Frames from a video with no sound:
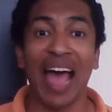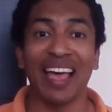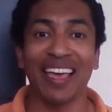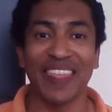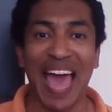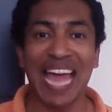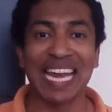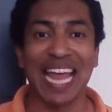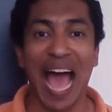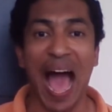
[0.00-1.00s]

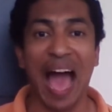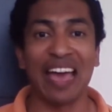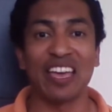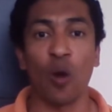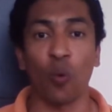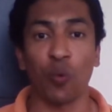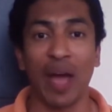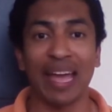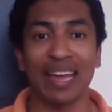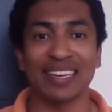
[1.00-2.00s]
Then I
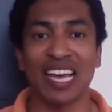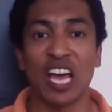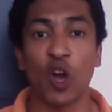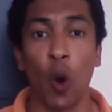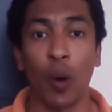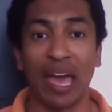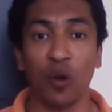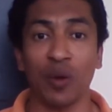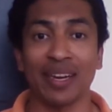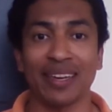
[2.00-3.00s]
write
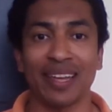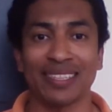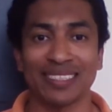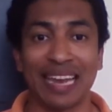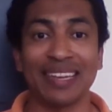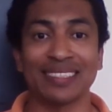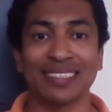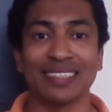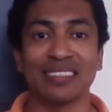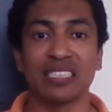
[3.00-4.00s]
coherent
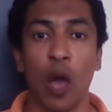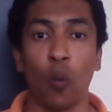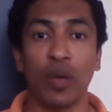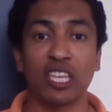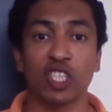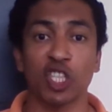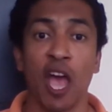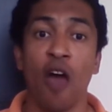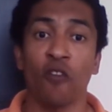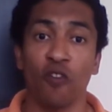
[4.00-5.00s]
sentences which
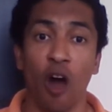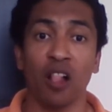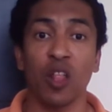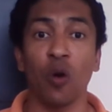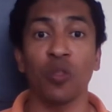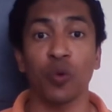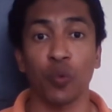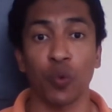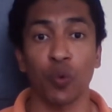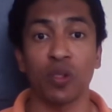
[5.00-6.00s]
follow the
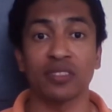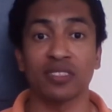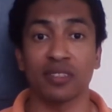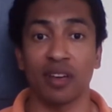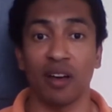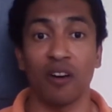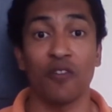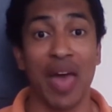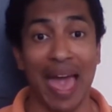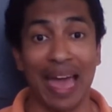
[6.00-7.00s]
rules of
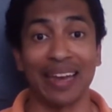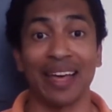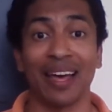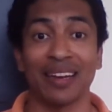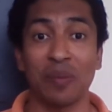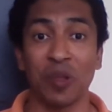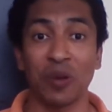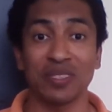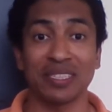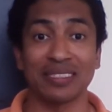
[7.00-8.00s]

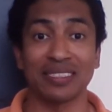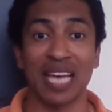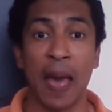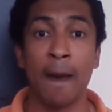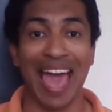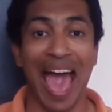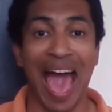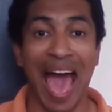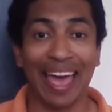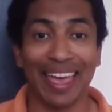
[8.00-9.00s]
anadiploses.
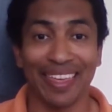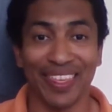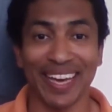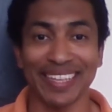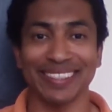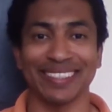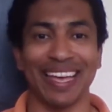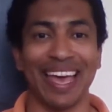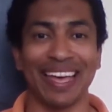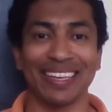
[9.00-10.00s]
This
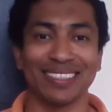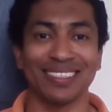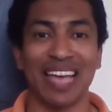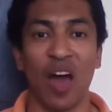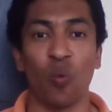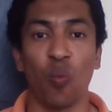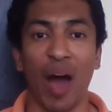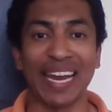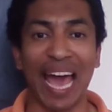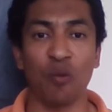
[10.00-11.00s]
is what
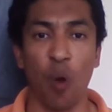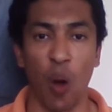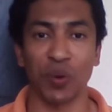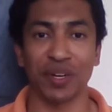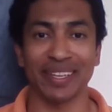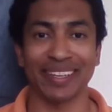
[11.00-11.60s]
I wrote.